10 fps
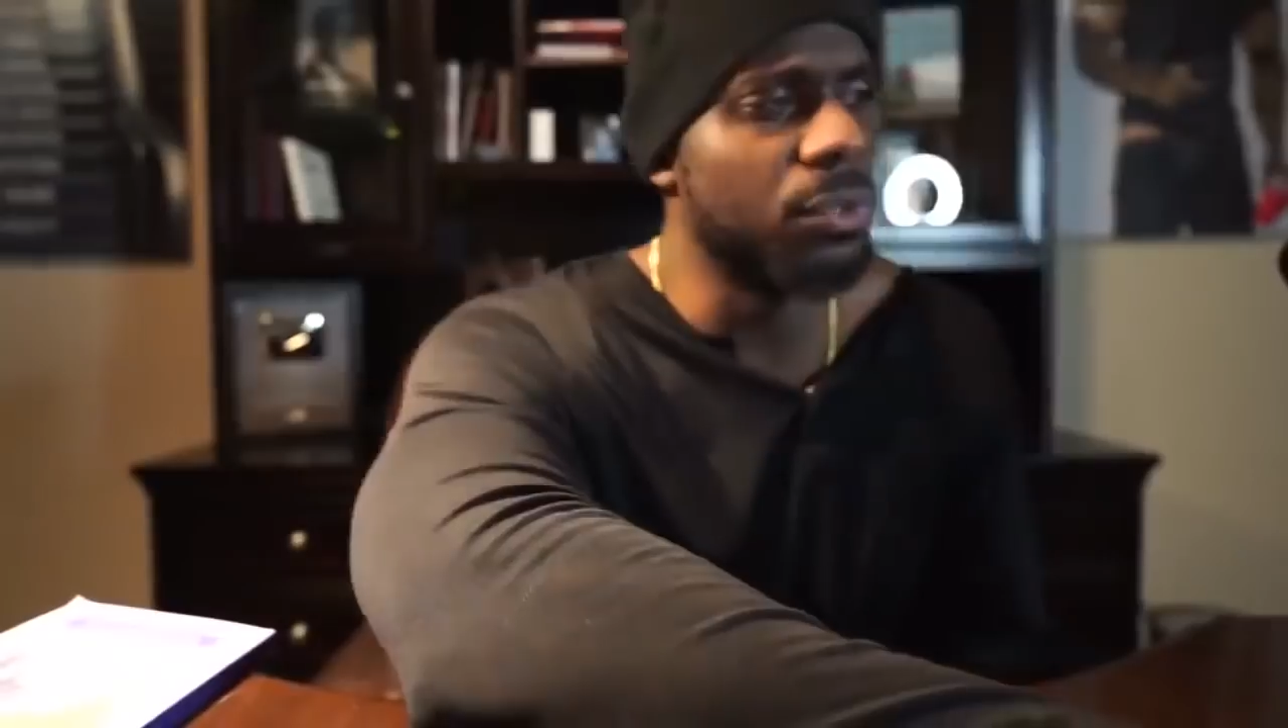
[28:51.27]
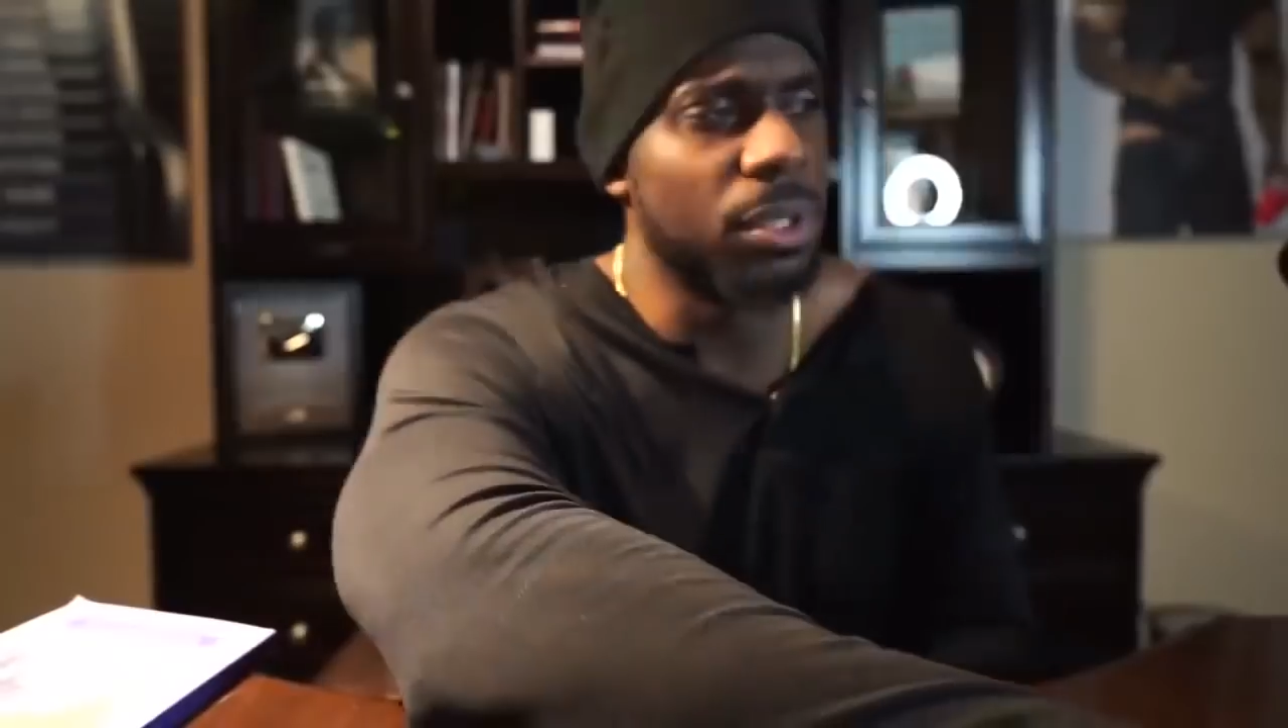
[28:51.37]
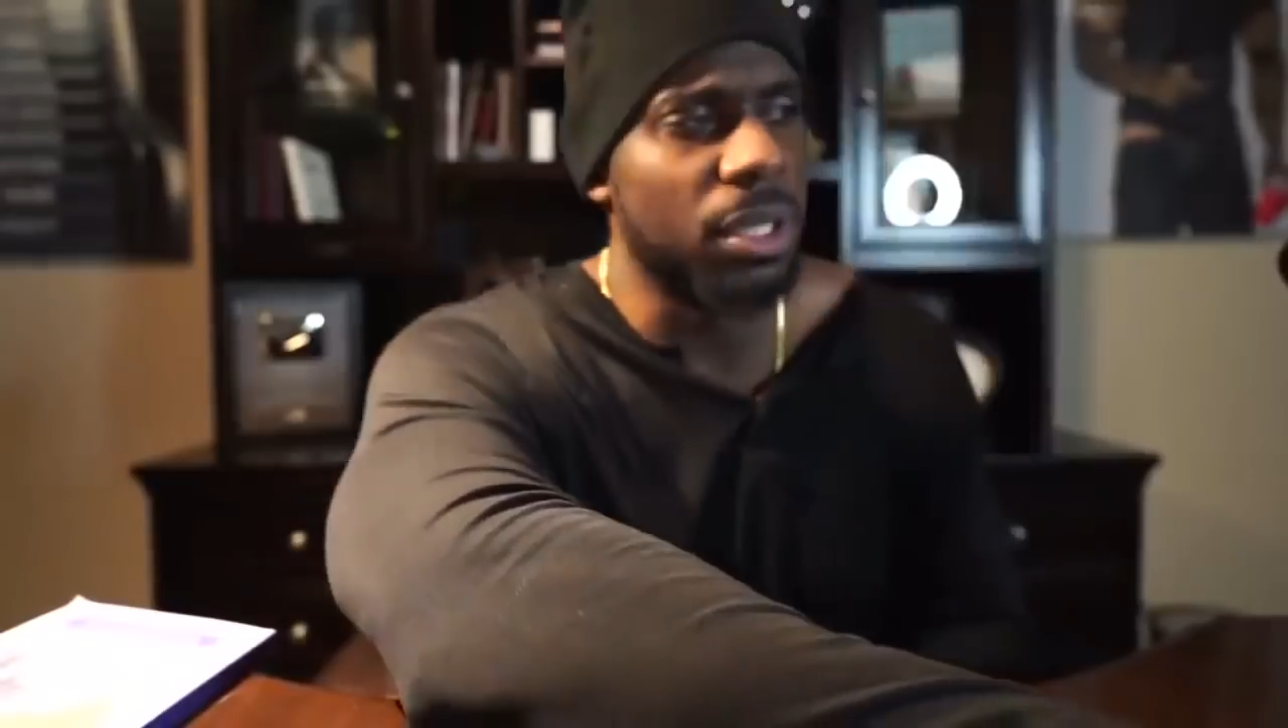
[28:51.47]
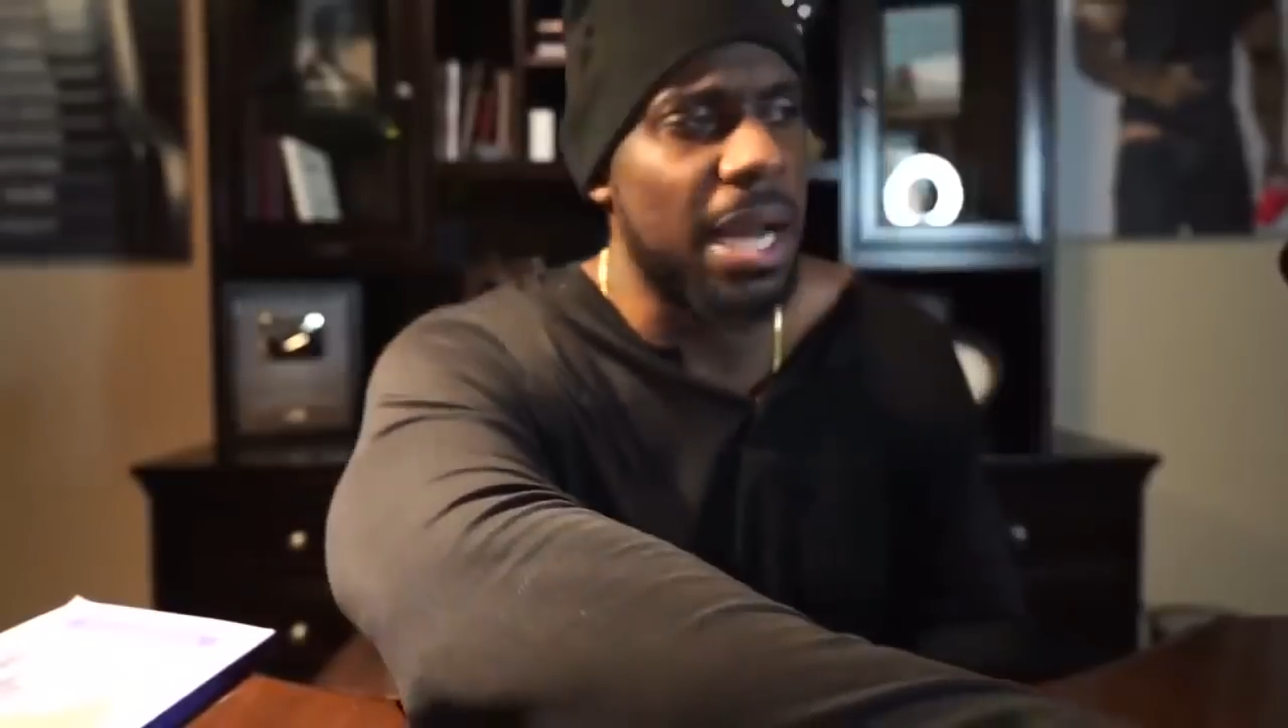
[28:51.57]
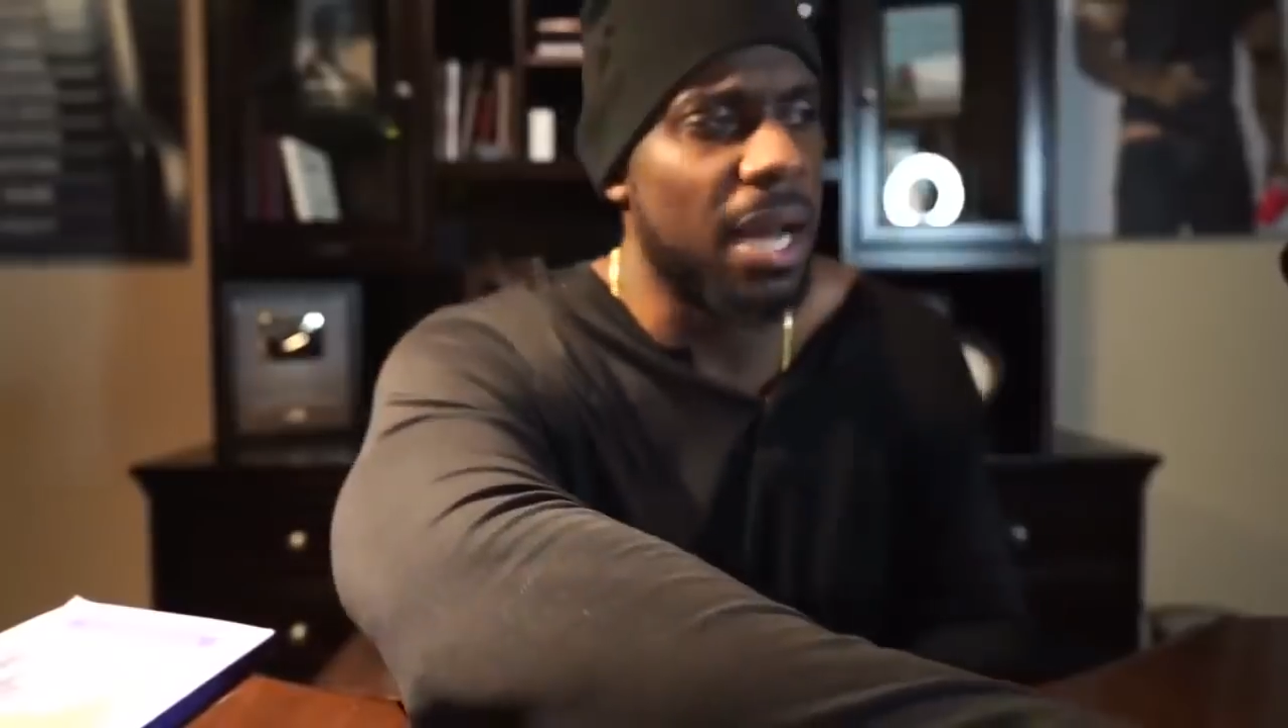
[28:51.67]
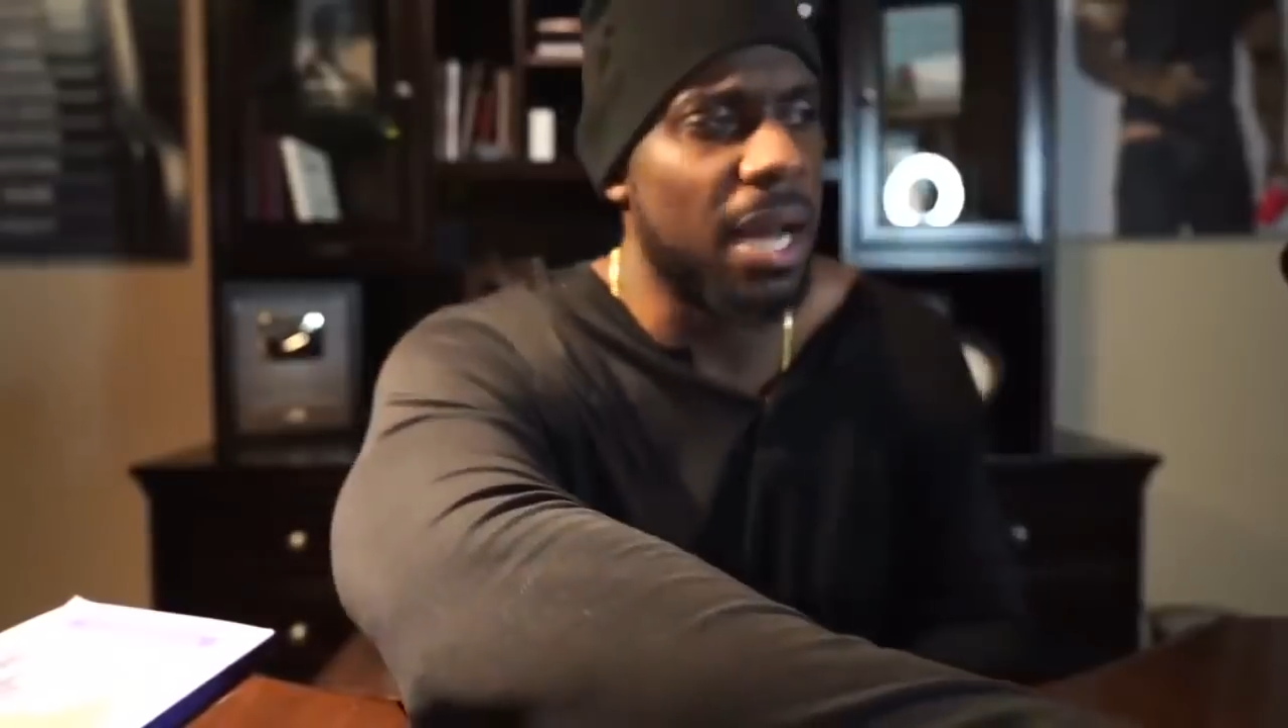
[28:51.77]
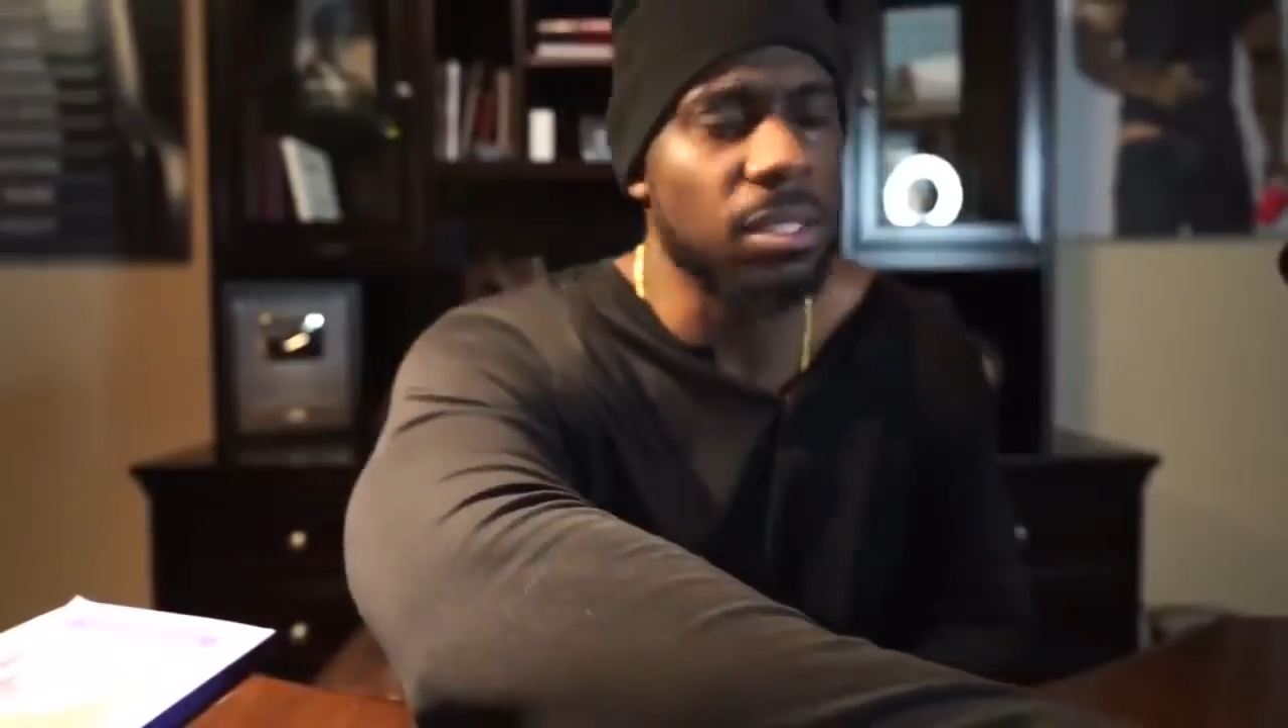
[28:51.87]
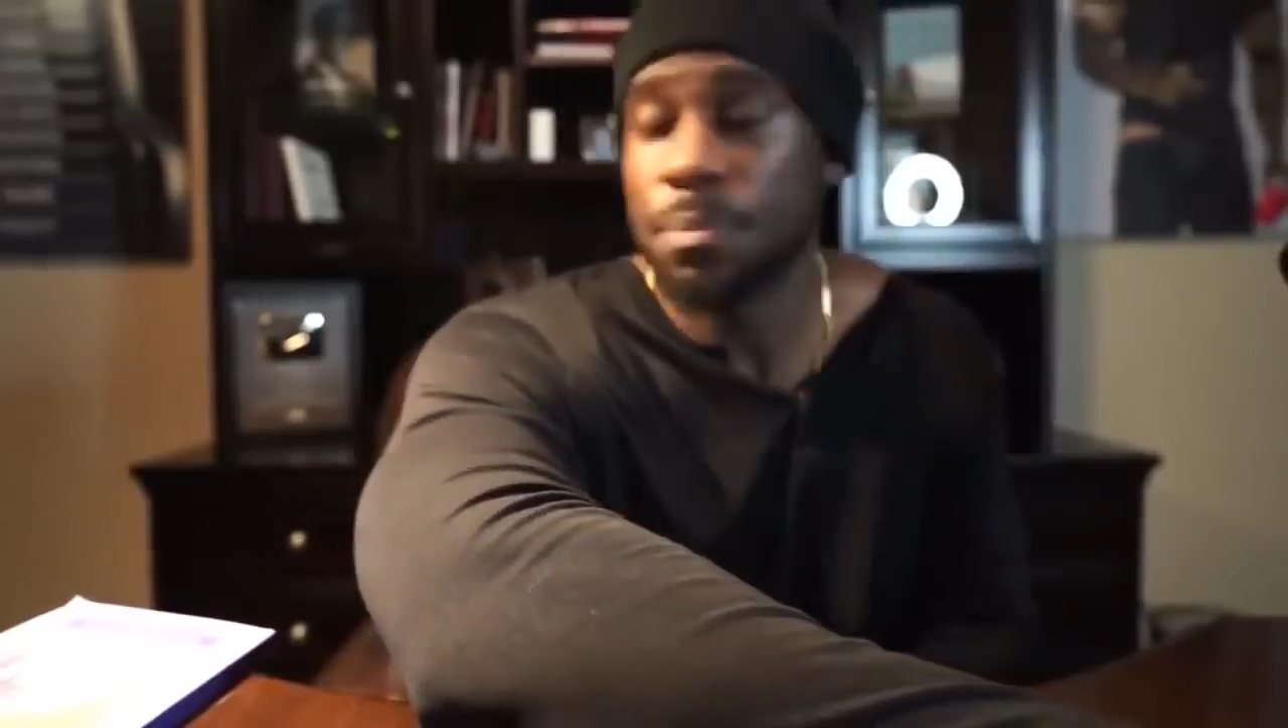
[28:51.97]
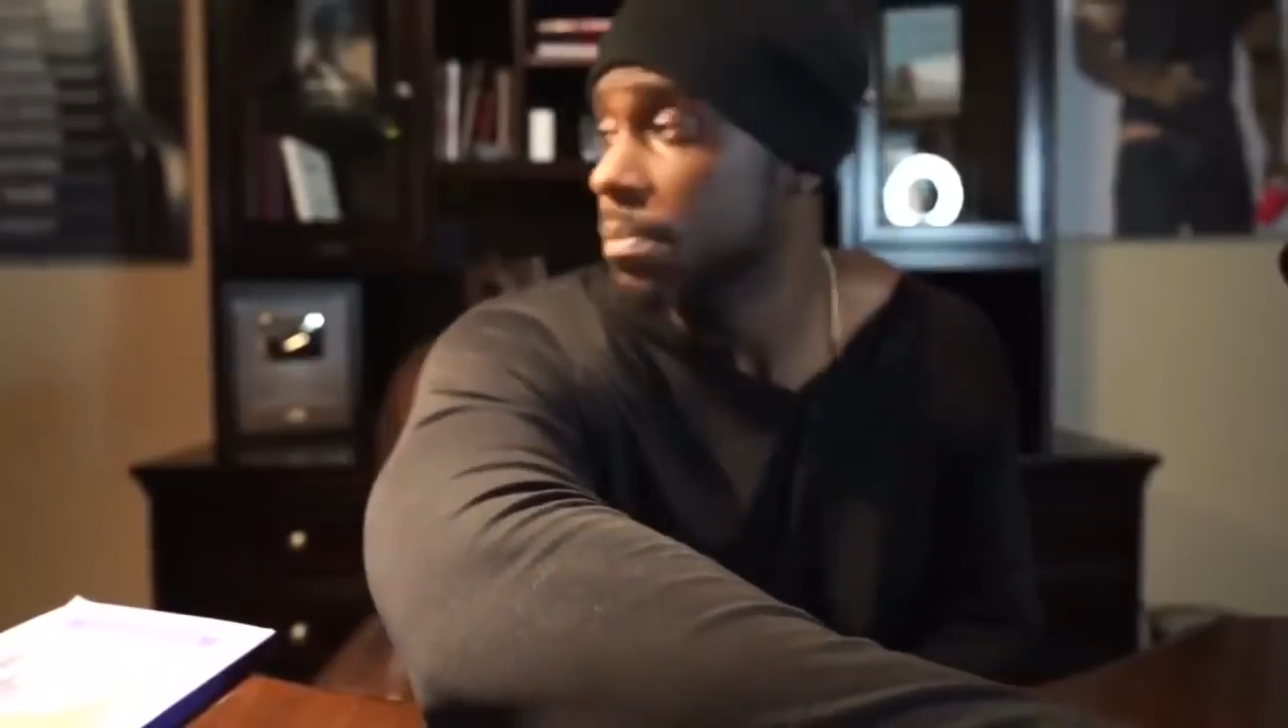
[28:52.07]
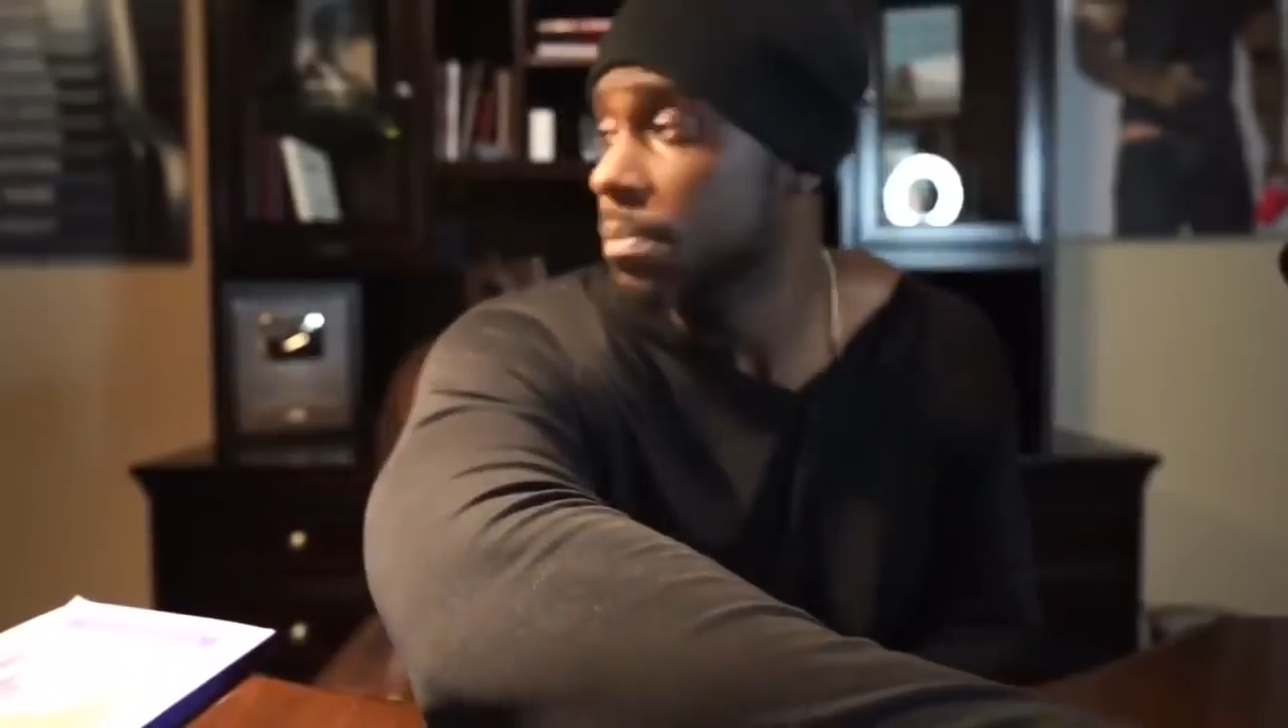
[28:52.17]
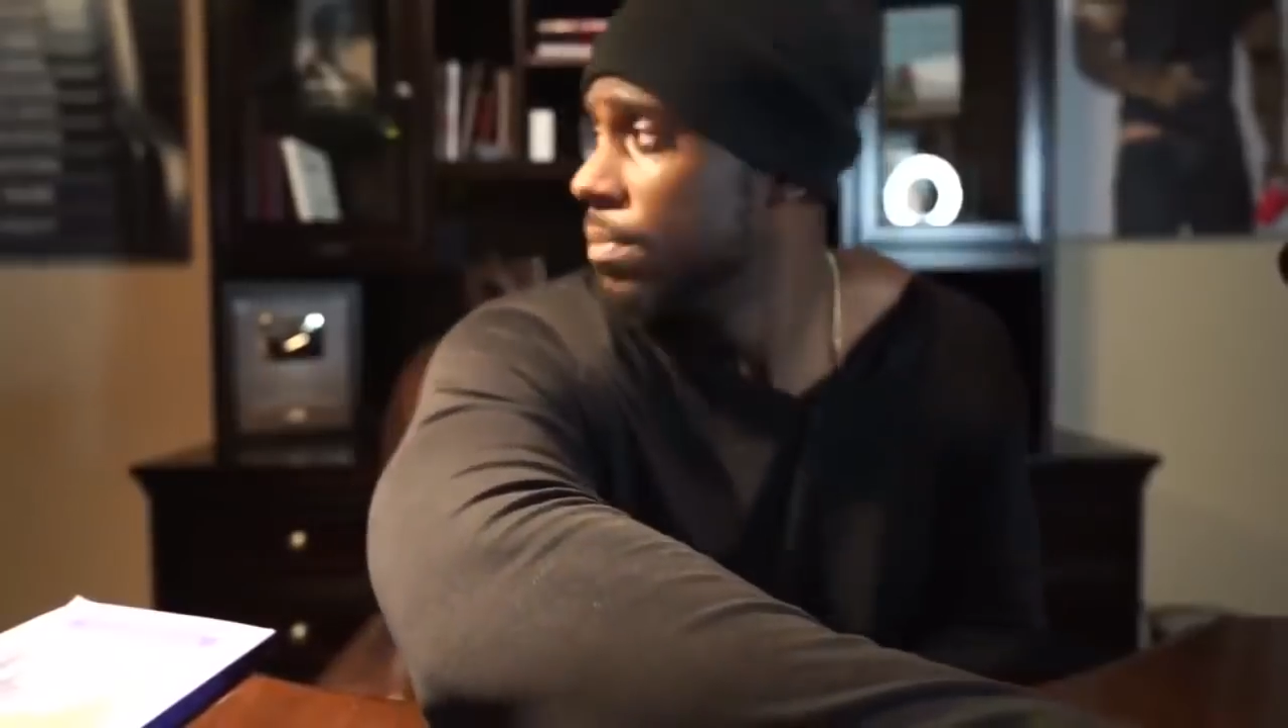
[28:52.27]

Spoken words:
put God as a...